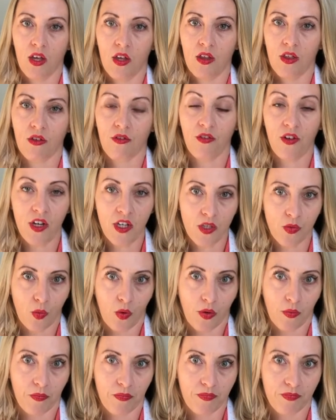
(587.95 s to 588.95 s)
The first
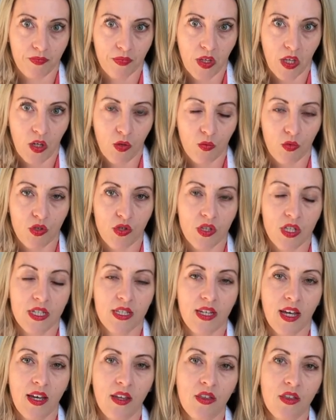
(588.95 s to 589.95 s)
one was the
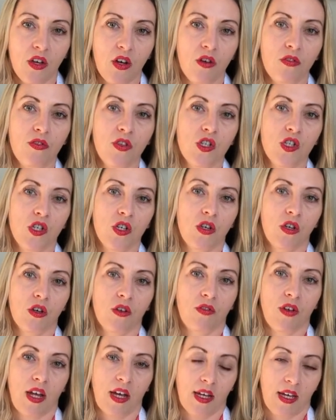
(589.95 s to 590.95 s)
death of the Duke of
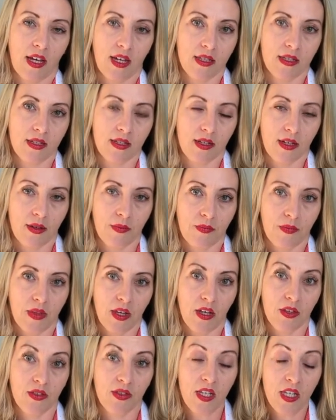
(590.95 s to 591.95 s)
Lancaster.
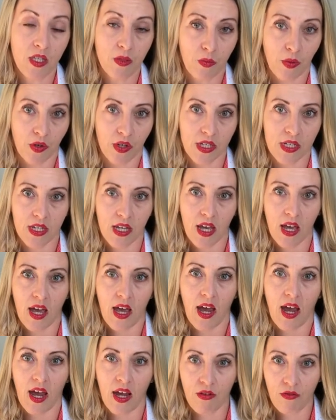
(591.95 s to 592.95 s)
At this point,
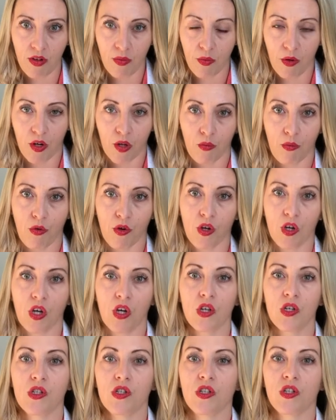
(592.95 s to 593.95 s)
Henry Bolingbroke
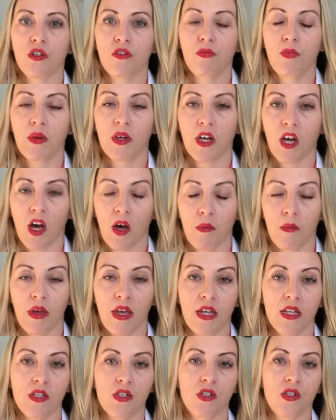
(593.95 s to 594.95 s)
should have become
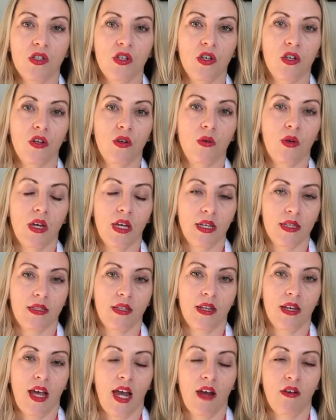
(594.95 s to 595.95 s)
into his
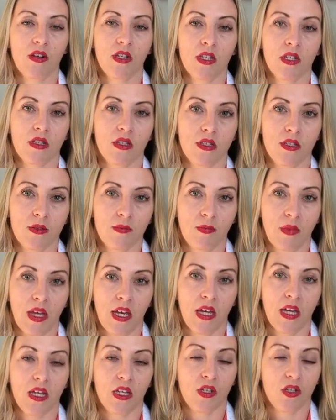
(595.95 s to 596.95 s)
inheritance.
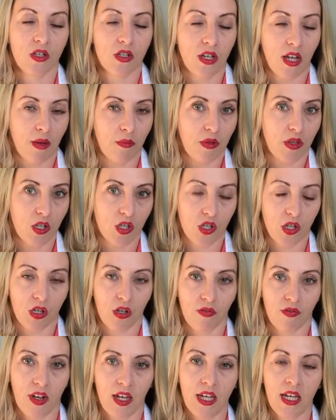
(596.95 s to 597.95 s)
He should now be the Duke
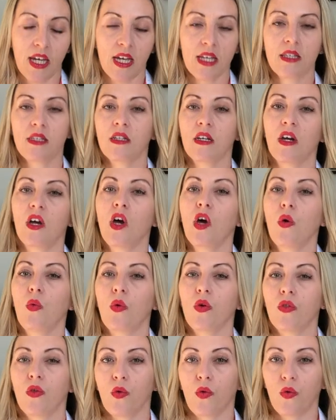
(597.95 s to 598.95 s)
of Lancaster
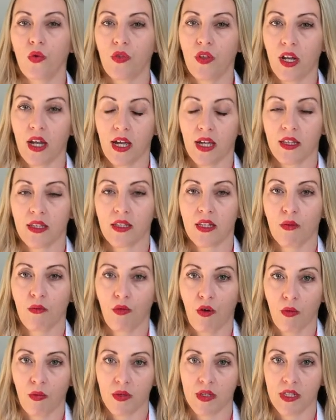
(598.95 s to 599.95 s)
with all the lands and
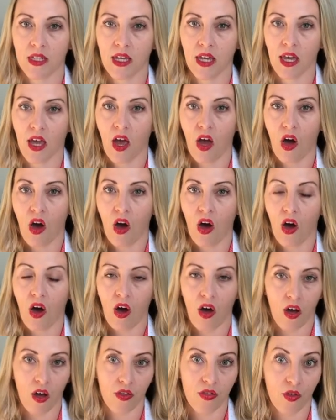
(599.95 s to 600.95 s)
property
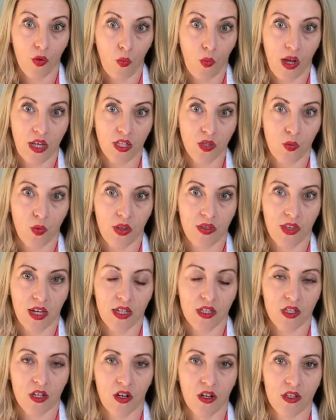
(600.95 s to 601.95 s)
uh, that went with that
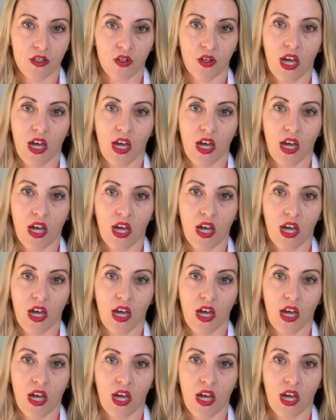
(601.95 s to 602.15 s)
title.